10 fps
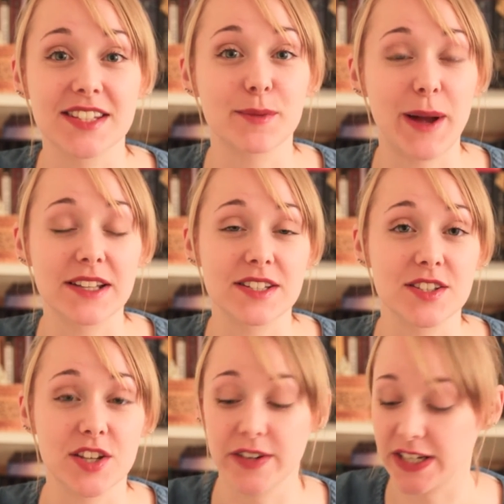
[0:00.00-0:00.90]

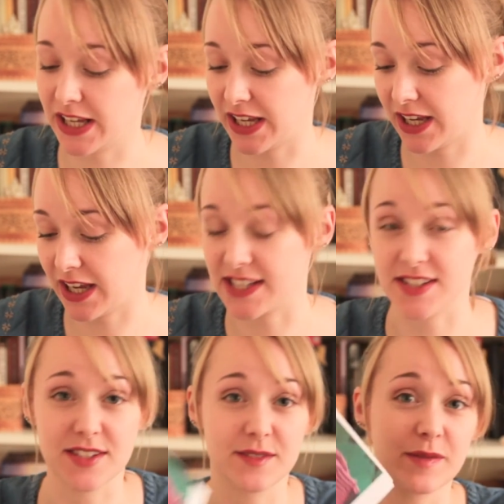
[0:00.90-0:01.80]
patterns that are in here,
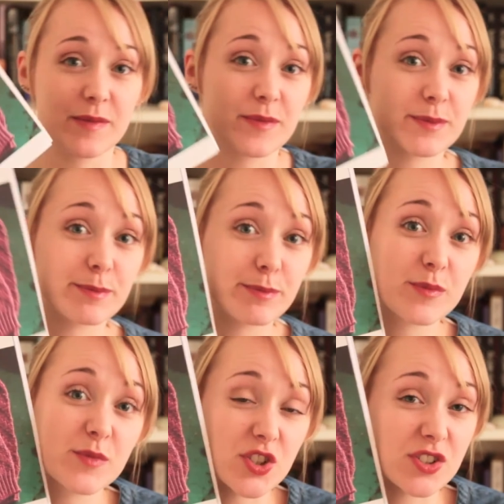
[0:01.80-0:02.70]
and
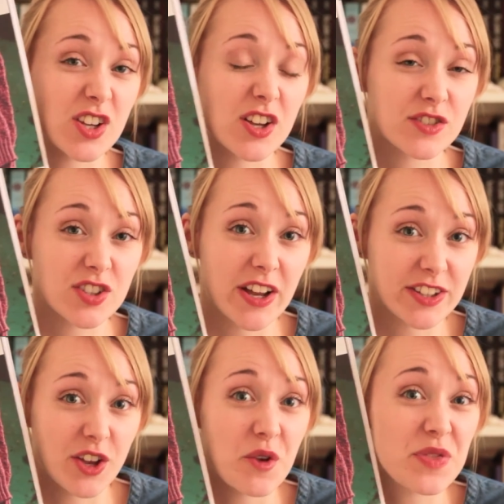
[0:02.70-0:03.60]
just a
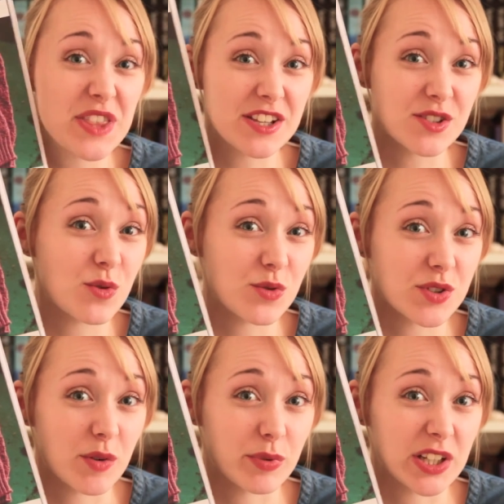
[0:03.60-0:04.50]
side note, these are
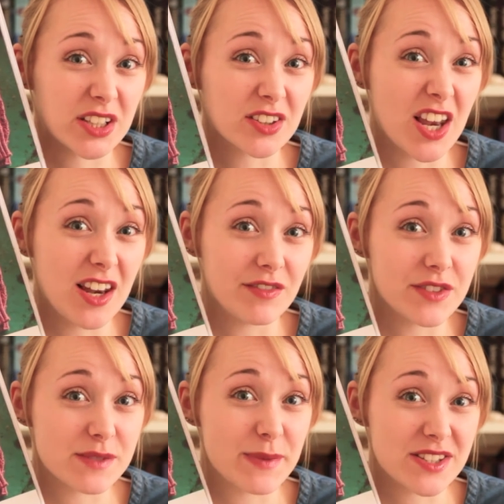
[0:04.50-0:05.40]
also brilliant. I love
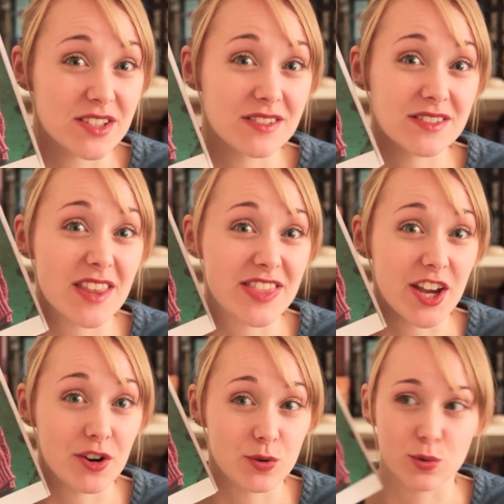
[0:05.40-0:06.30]
these mittens.
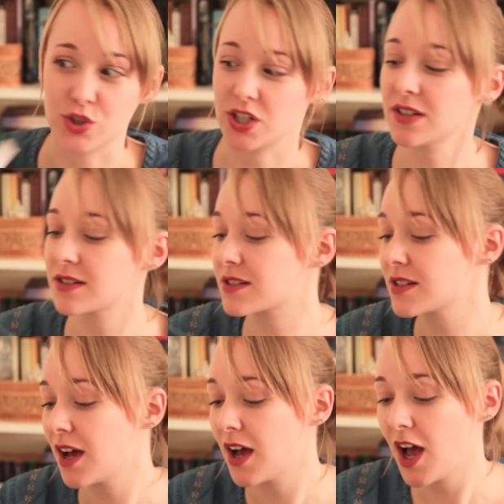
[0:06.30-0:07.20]
They are gorgeous.
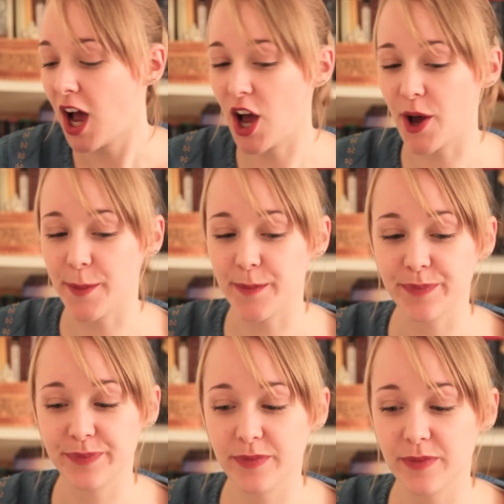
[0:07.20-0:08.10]

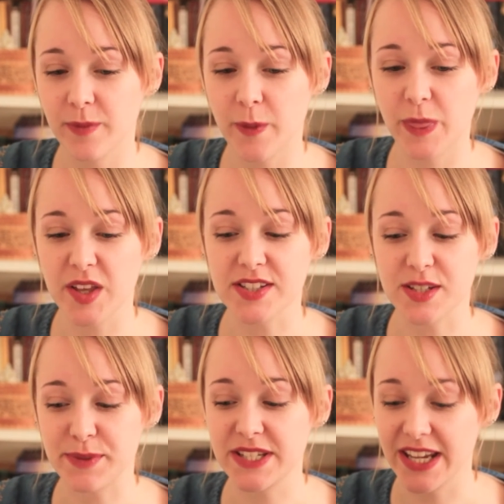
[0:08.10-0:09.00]
This is
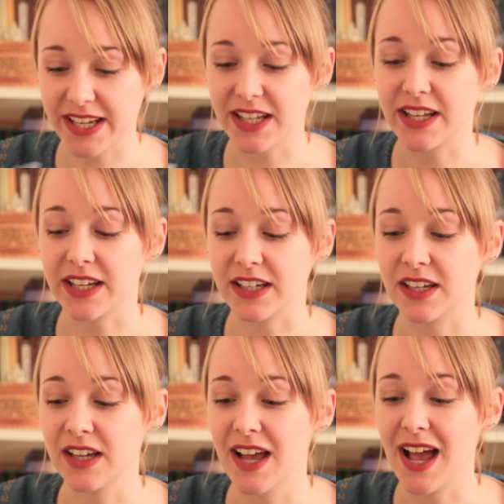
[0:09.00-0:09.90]
a
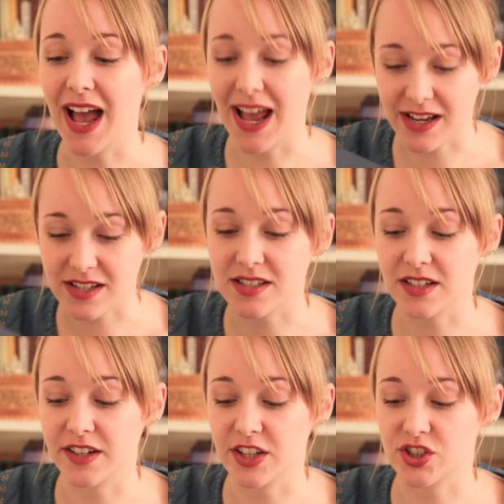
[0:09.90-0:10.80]
particularly
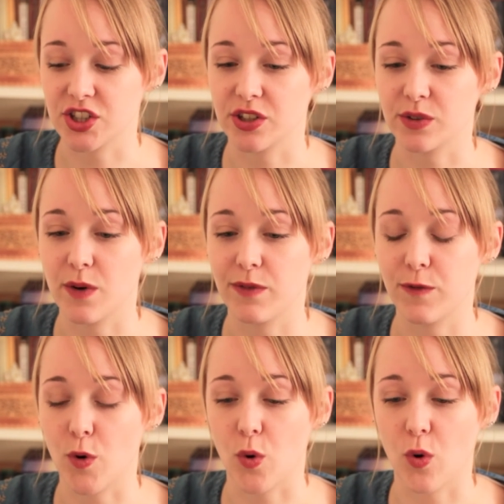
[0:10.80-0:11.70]
excellent issue
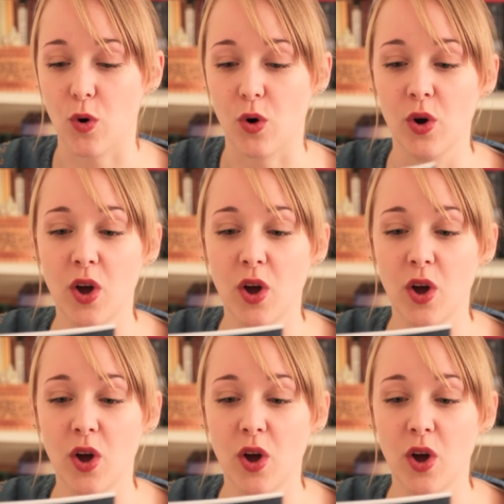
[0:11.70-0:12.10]
for